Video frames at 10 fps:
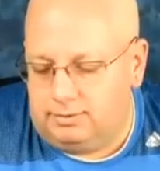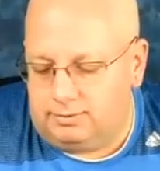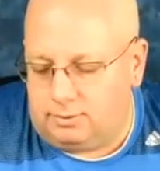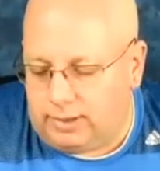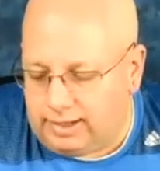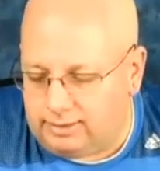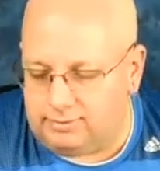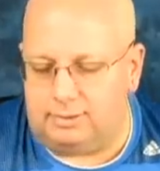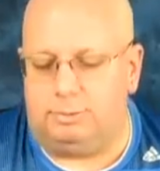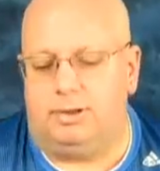So how
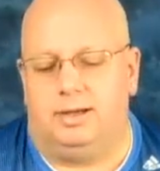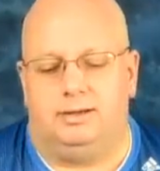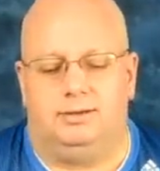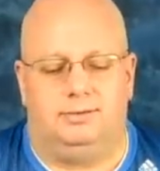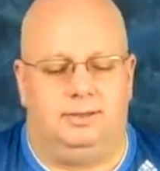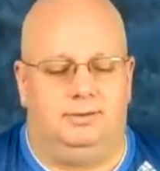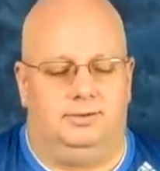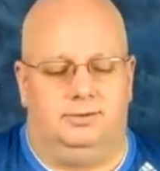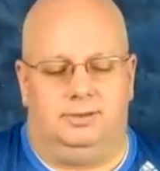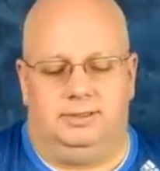does that apply to these
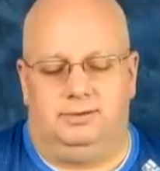lenses and